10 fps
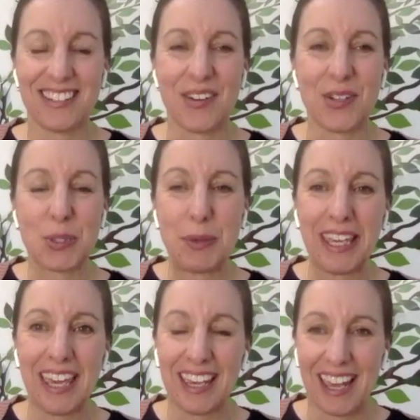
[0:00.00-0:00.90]
So I was
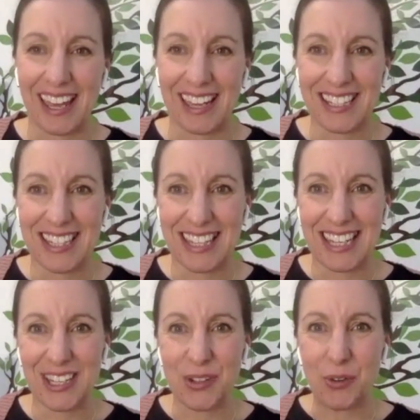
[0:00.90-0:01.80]
speaking at
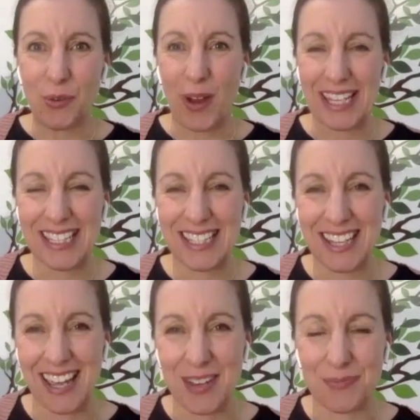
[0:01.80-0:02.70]
the
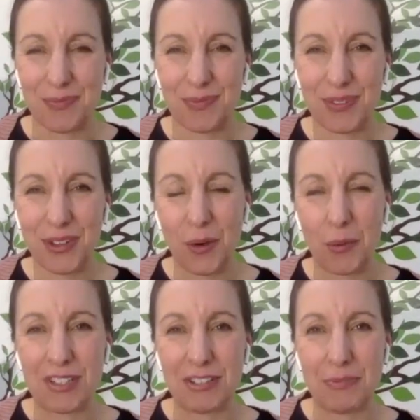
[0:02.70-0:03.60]
Northwest um,
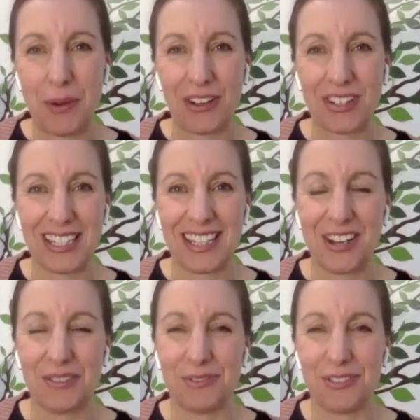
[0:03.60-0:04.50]
Cooperative Party
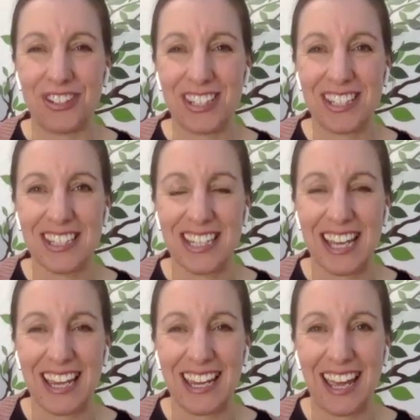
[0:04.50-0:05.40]
conference
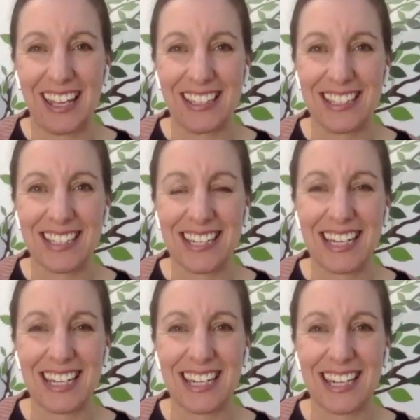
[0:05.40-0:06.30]
today, and
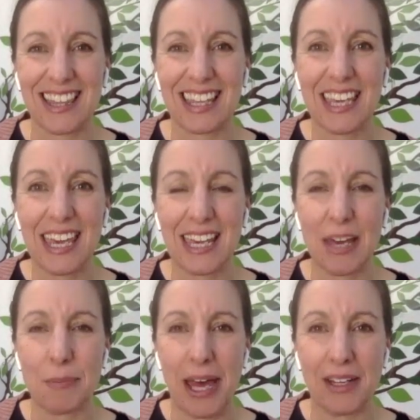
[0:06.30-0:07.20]
in thinking
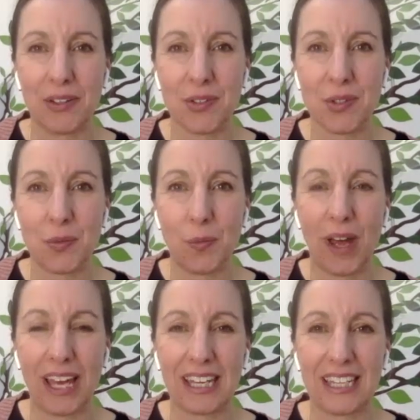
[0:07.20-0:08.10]
about
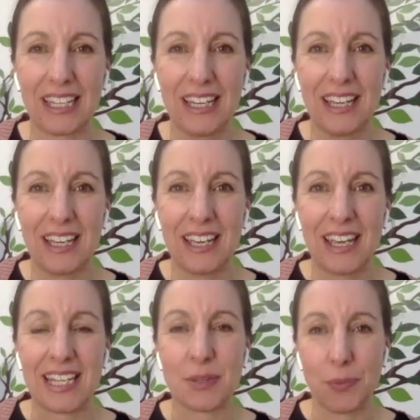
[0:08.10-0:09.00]
why
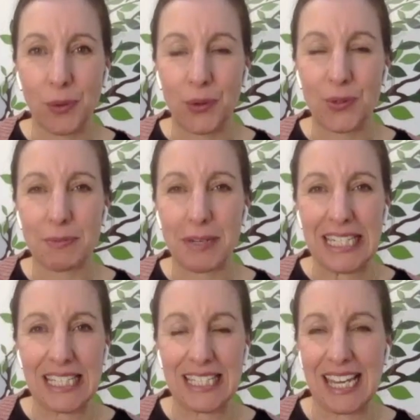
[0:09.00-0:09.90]
it's important to me
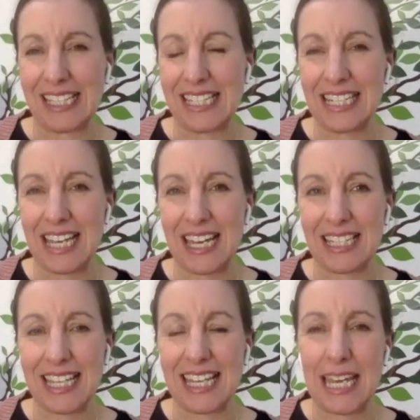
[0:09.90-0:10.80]
to stand
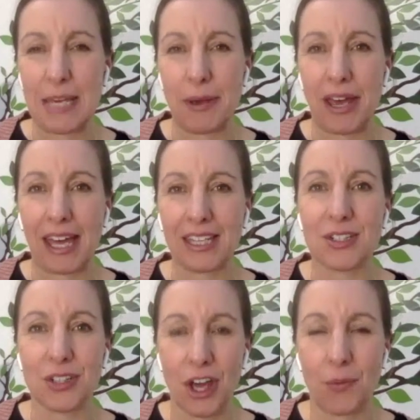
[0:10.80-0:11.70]
as a Labour
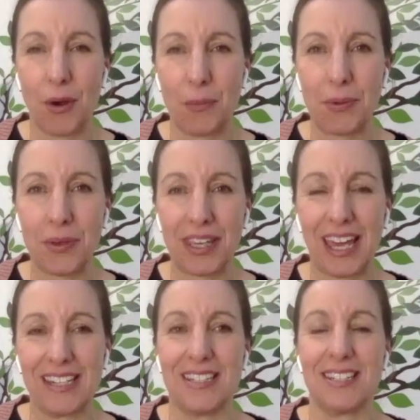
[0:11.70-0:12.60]
and co op
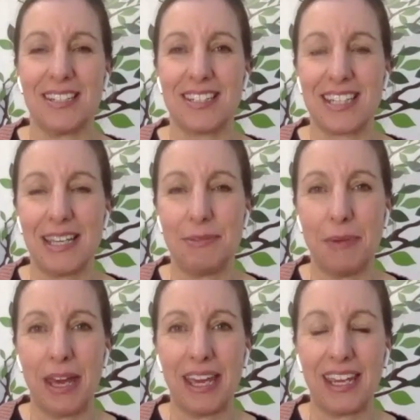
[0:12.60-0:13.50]
candidate in
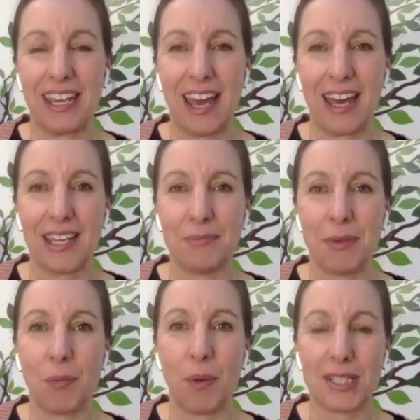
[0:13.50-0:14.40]
May, um,
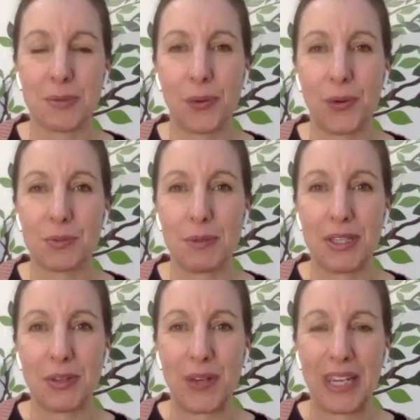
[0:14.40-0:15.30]
and why it's important to
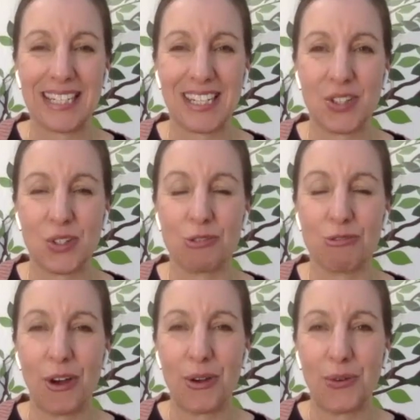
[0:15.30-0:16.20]
me that we continue to
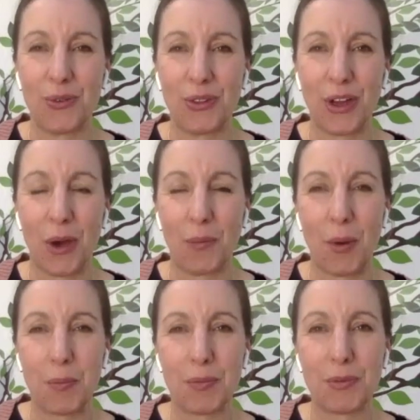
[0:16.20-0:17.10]
grow the co
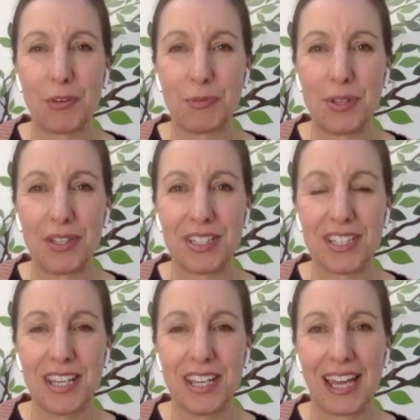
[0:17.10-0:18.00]
op
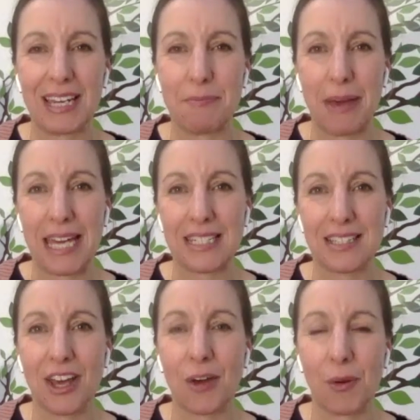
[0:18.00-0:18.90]
movement and embed
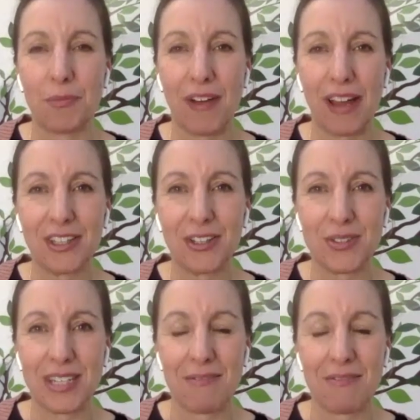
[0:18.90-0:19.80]
co op
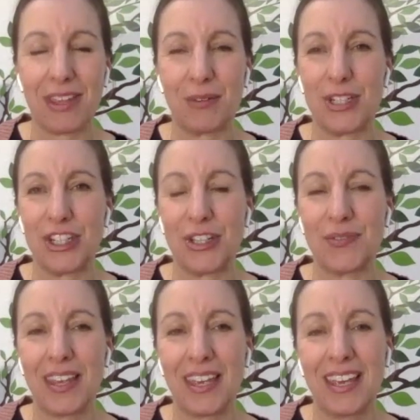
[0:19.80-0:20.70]
values in everything we do.